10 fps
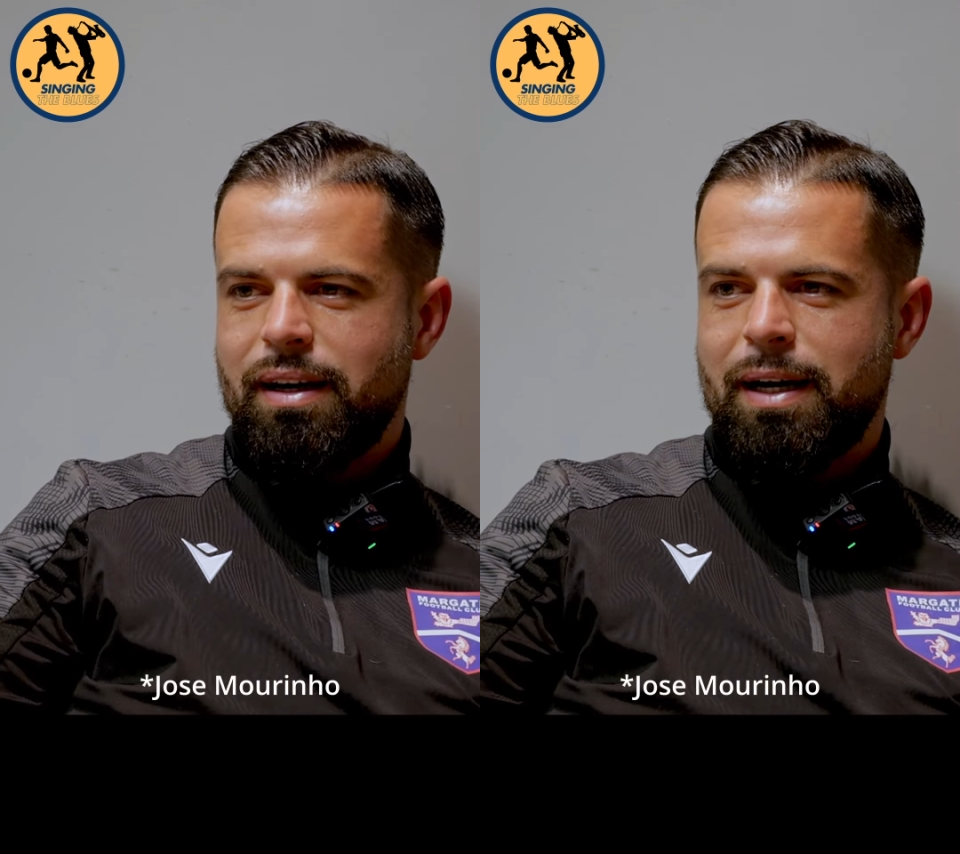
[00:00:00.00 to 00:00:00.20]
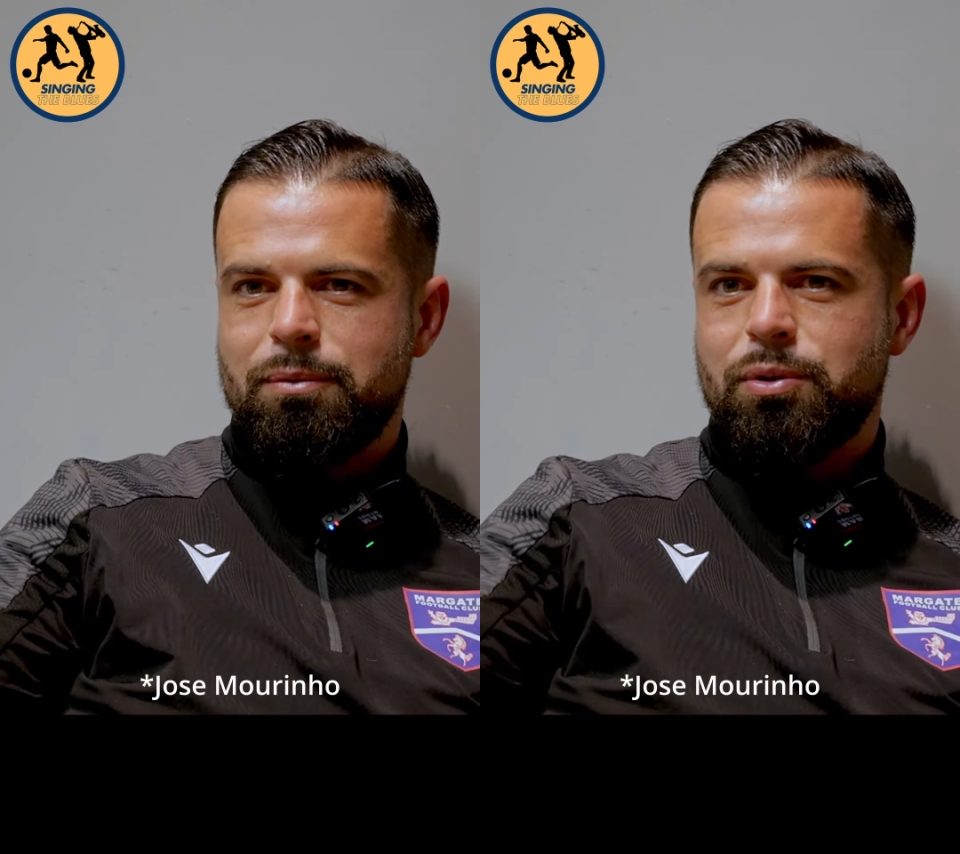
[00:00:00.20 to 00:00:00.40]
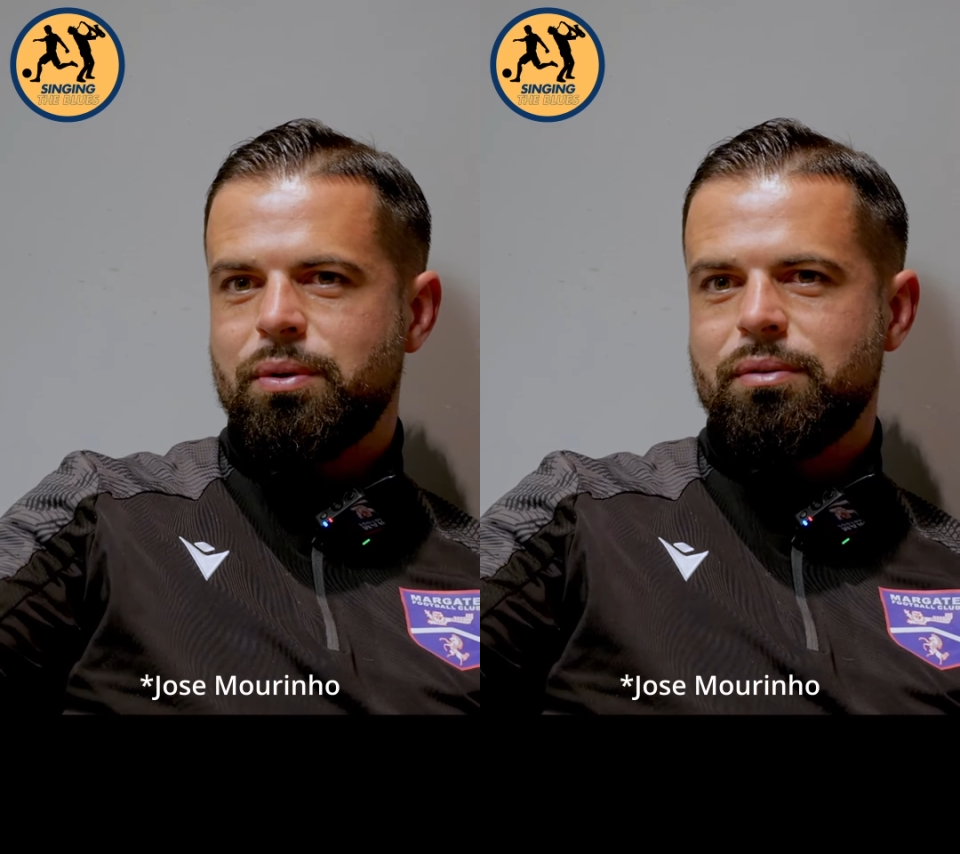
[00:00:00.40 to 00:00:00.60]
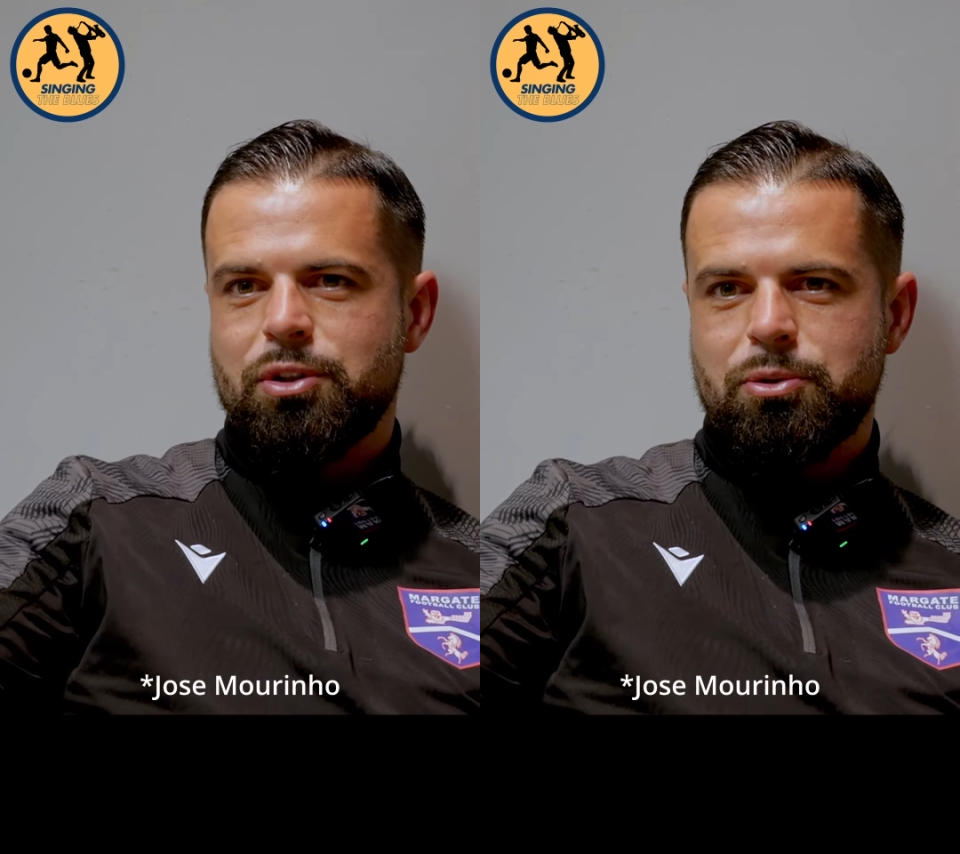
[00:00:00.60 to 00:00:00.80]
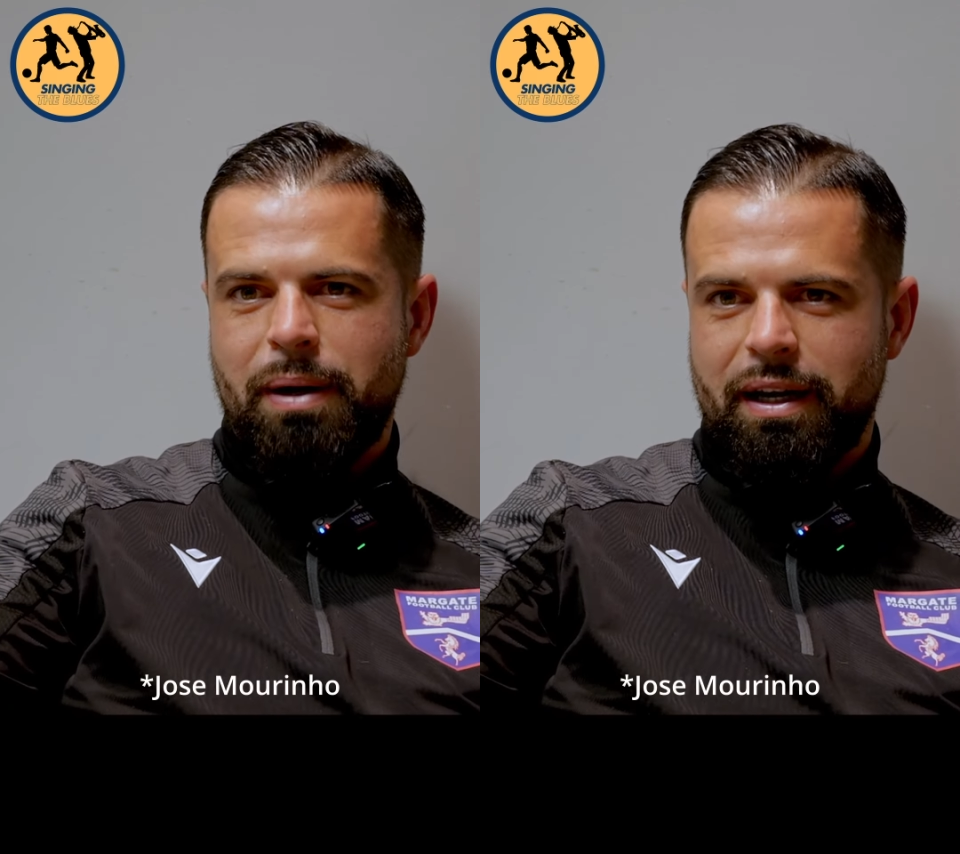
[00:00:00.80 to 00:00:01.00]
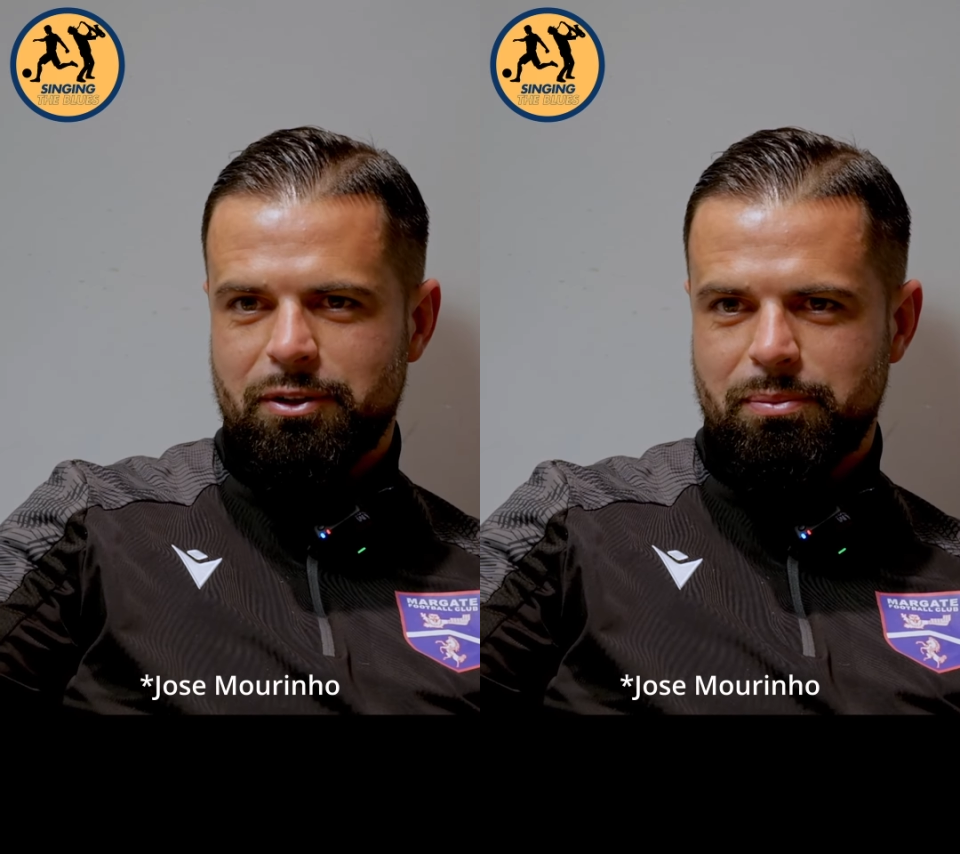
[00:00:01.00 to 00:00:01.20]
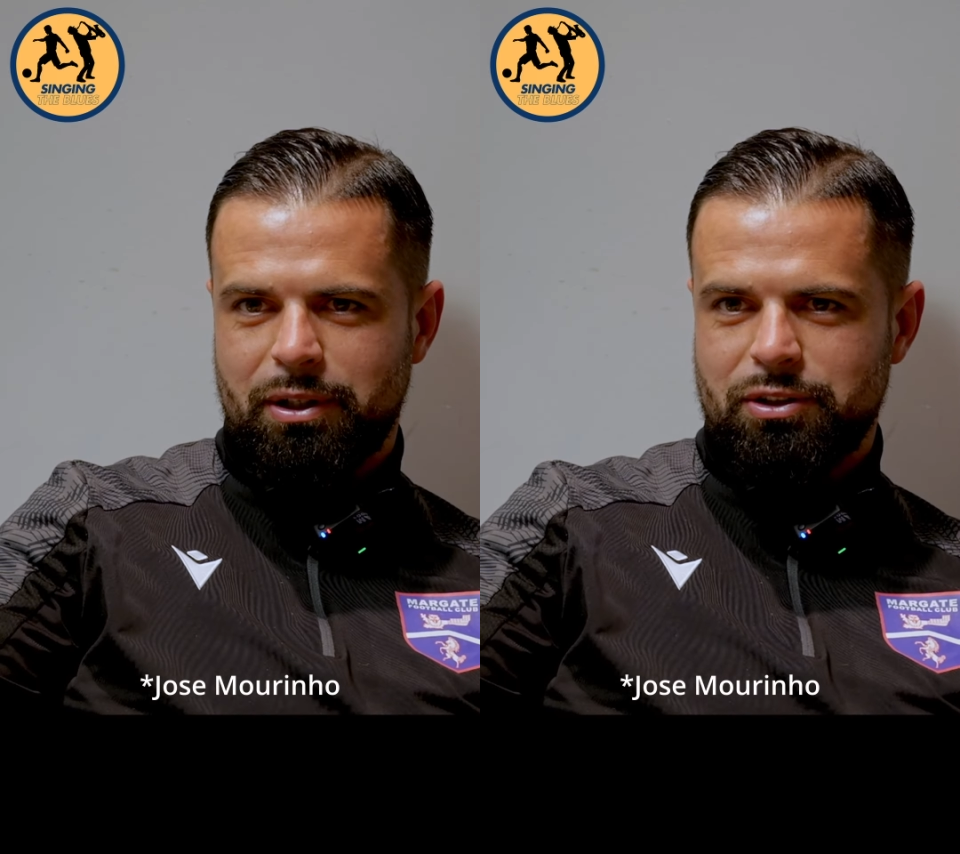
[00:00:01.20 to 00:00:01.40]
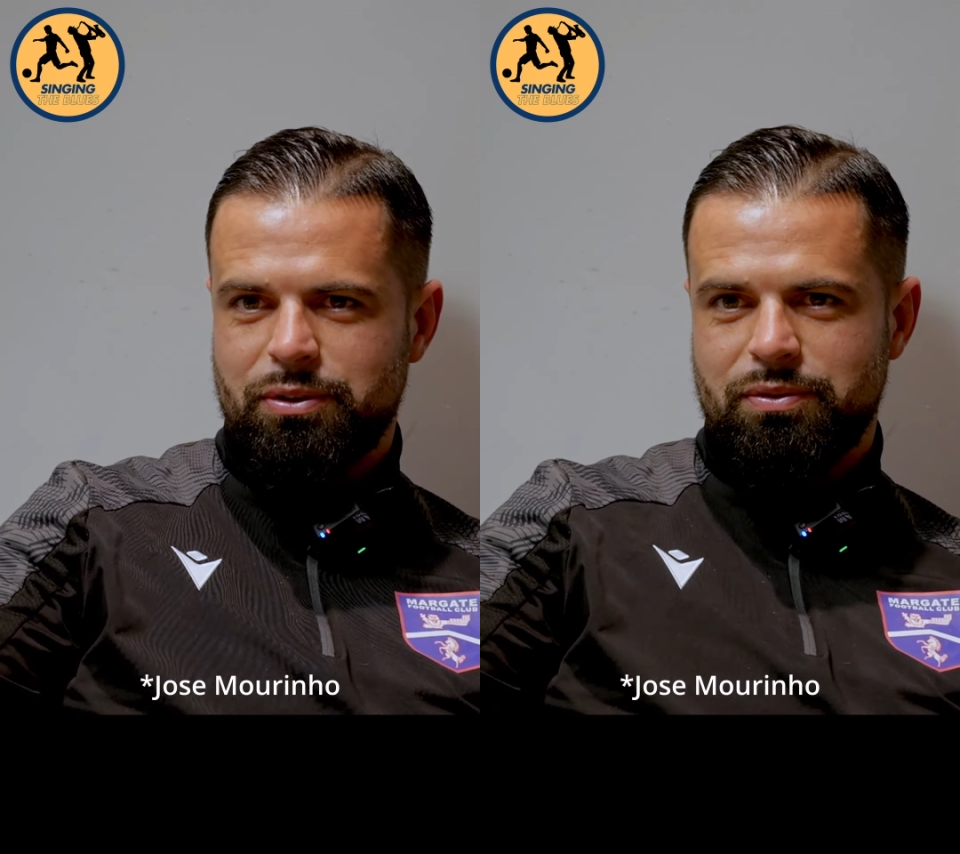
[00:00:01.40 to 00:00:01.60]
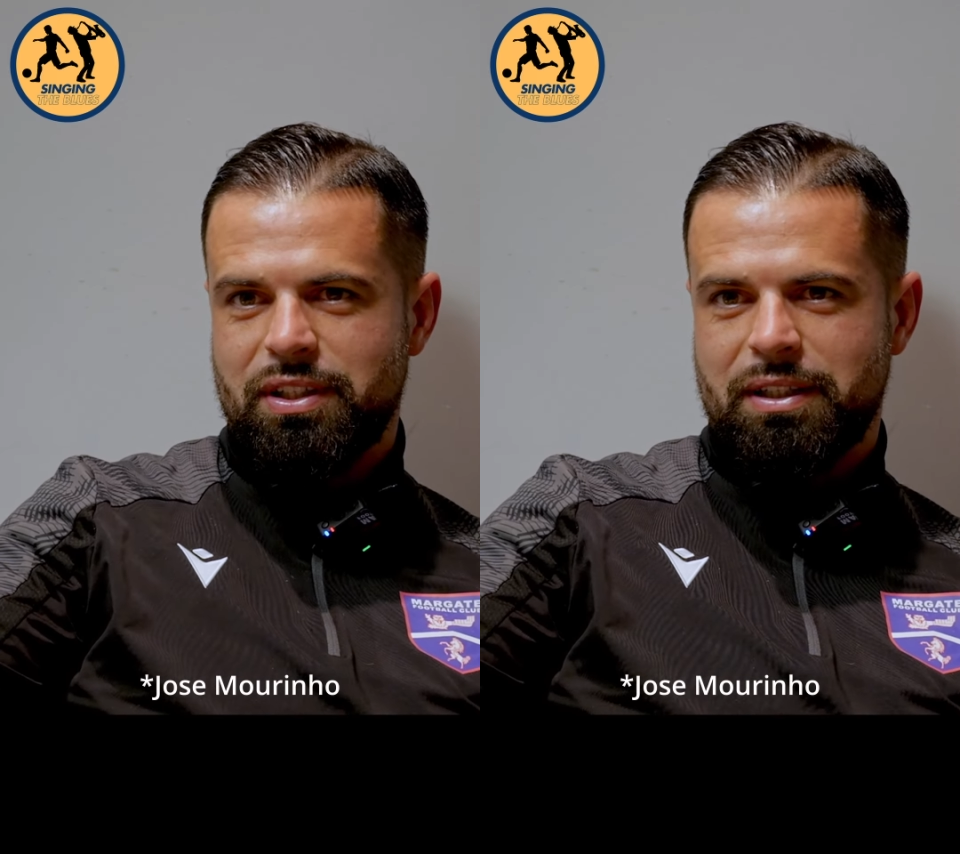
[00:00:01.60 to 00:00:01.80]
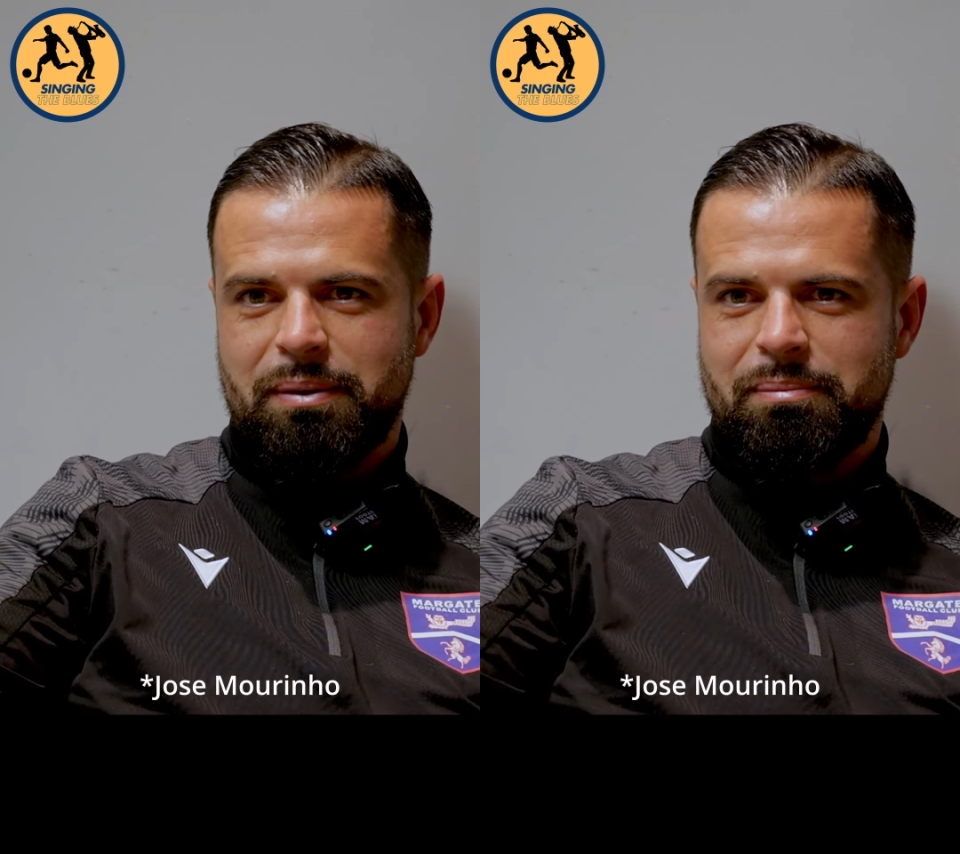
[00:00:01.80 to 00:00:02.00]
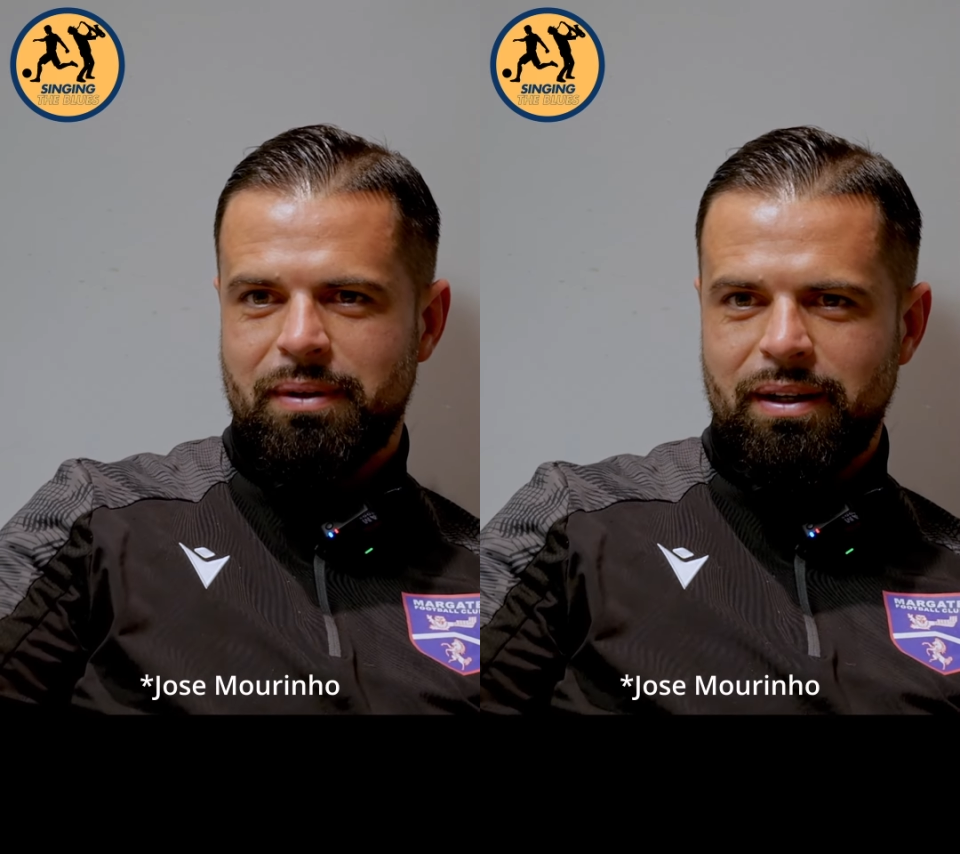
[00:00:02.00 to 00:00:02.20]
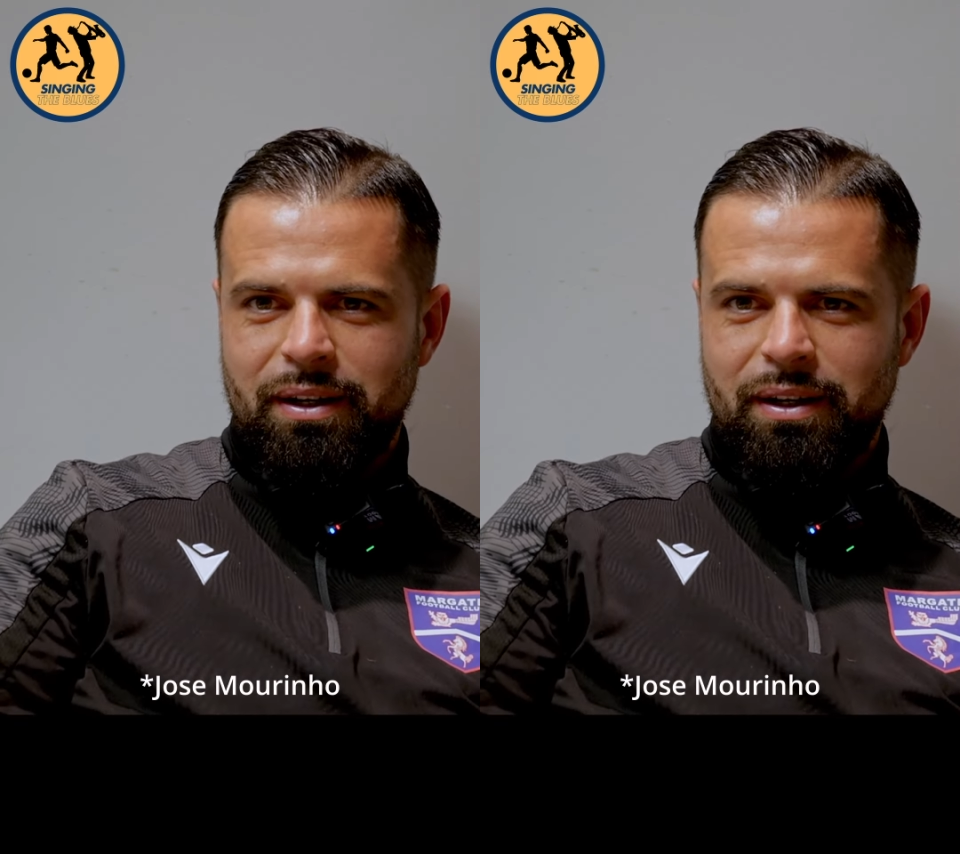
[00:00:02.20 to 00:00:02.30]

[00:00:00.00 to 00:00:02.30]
absolutely respect because you've seen him